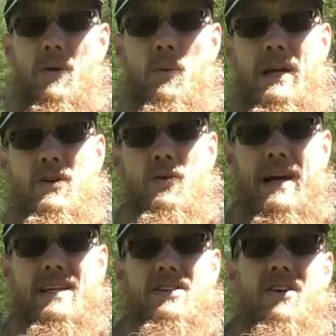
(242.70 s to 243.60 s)
a weed
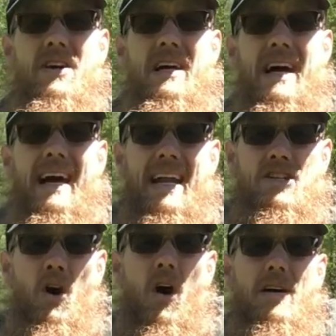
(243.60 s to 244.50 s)
razor and I
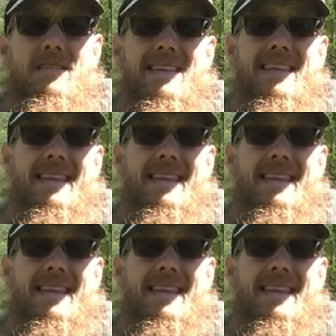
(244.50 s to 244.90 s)
toss